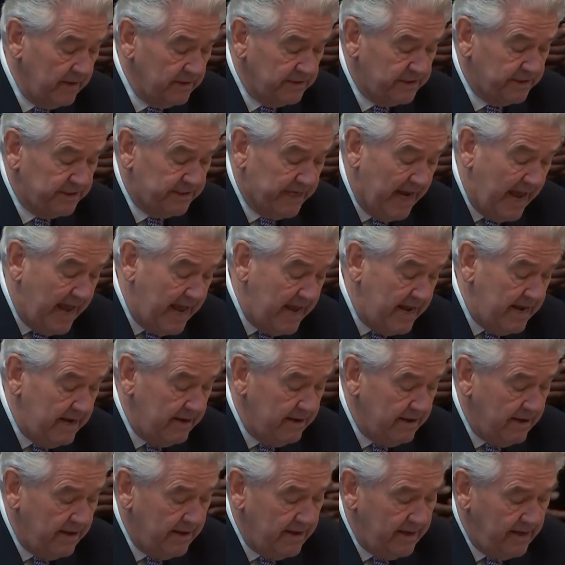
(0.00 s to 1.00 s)
Today,
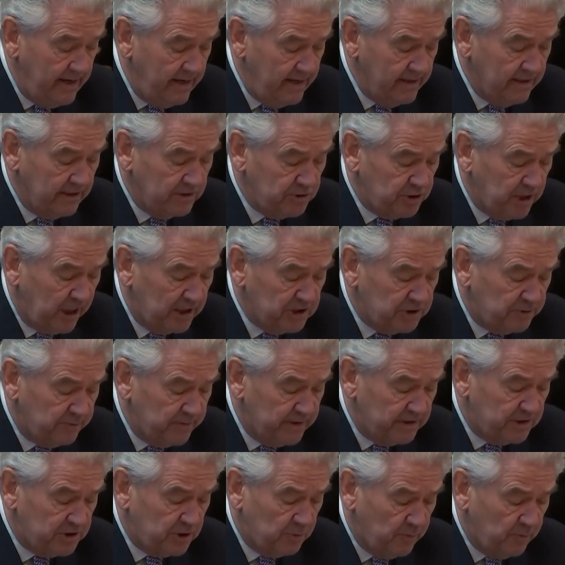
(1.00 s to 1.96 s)
in a judgment